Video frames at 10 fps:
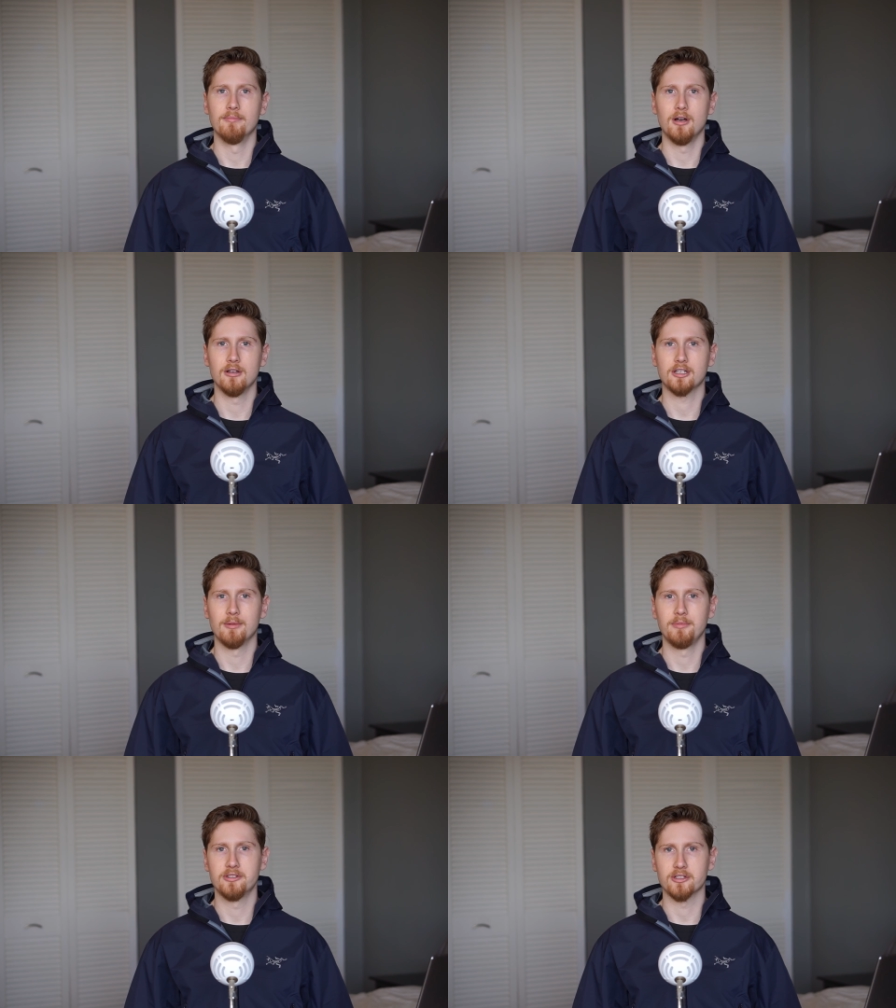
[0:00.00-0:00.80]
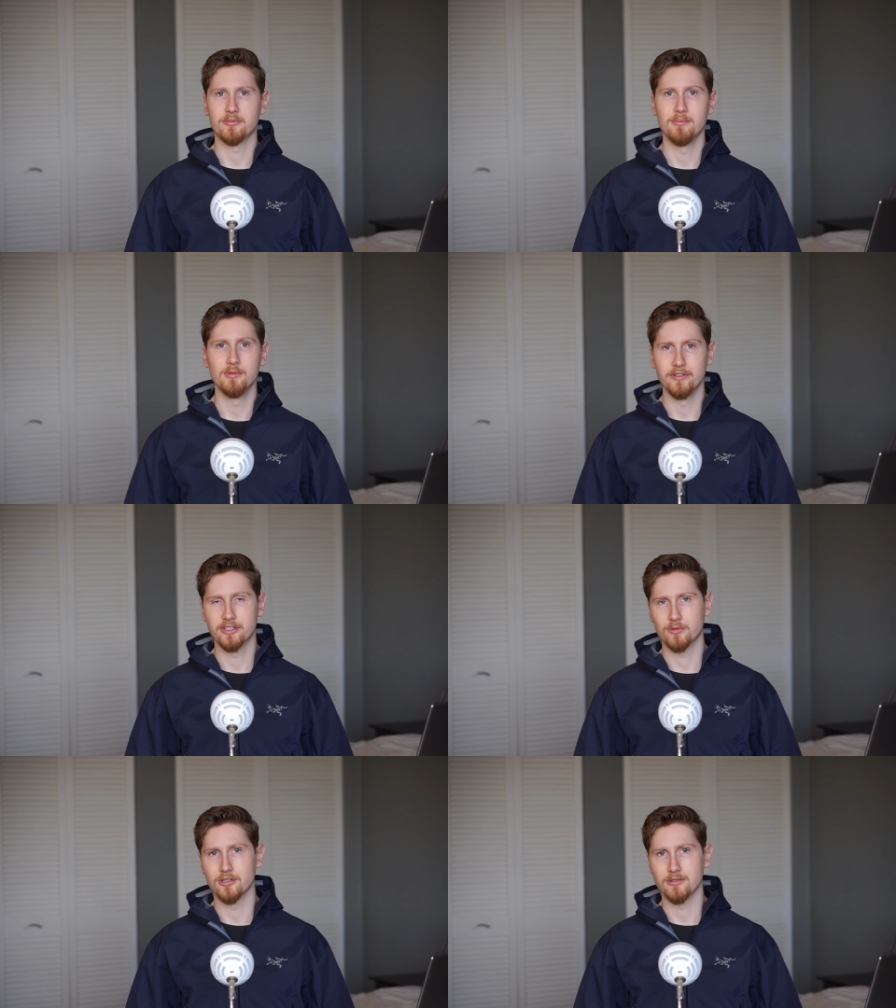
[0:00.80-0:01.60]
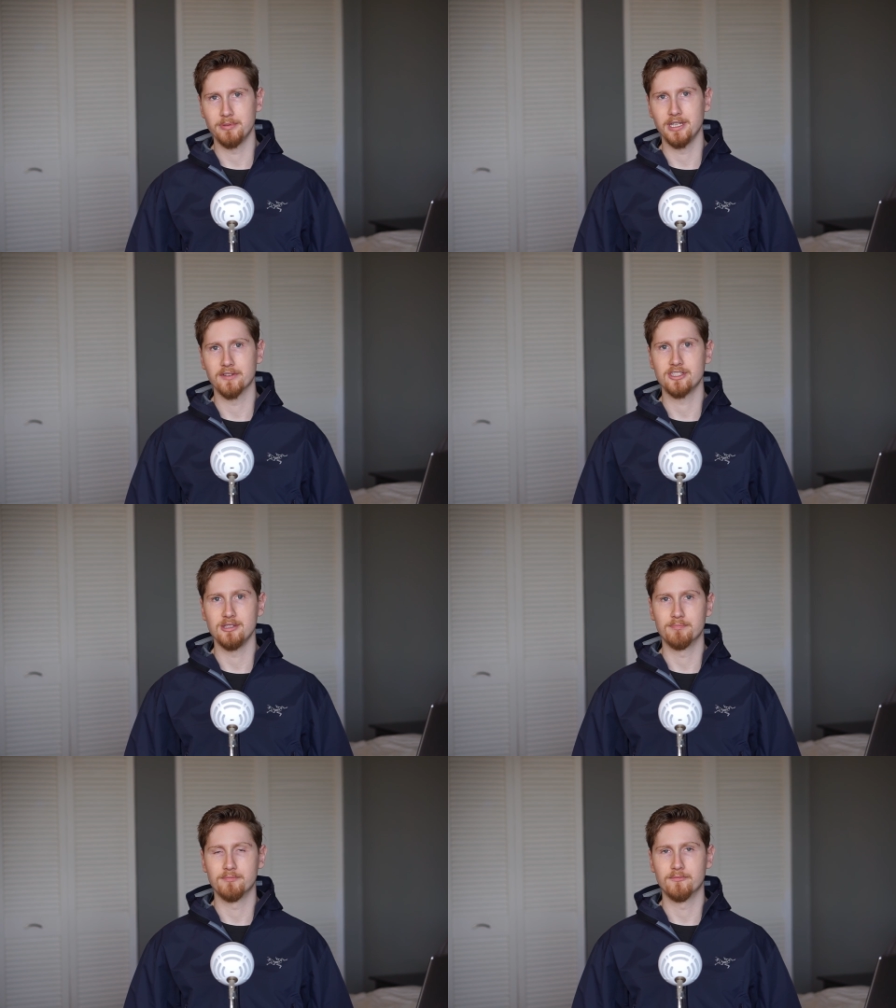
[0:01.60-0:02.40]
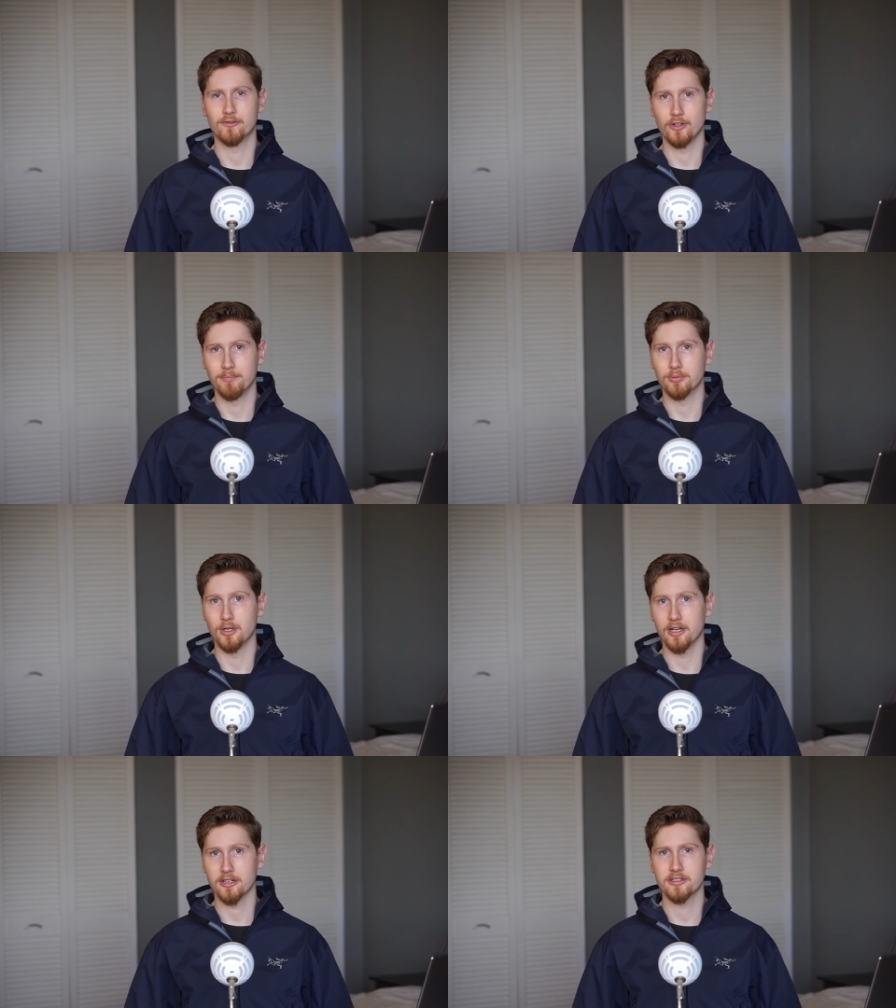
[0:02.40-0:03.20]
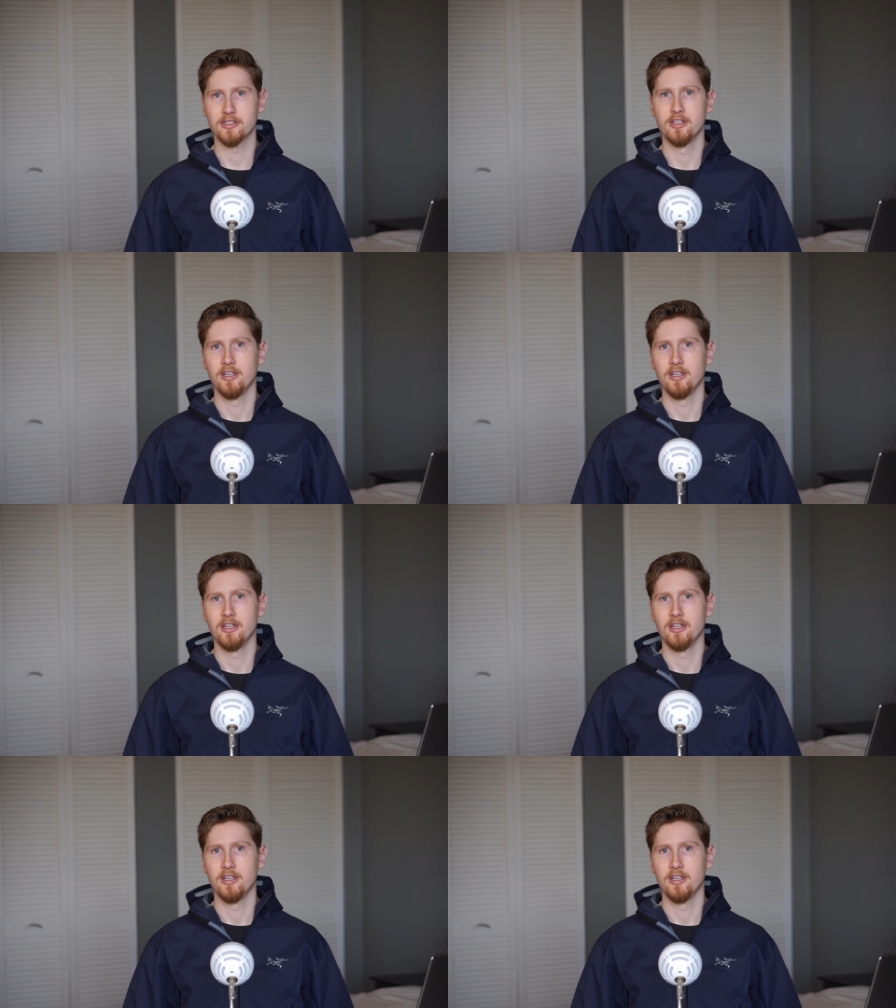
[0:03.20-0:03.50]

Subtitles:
All companies are going to be moving towards a PFC-free product,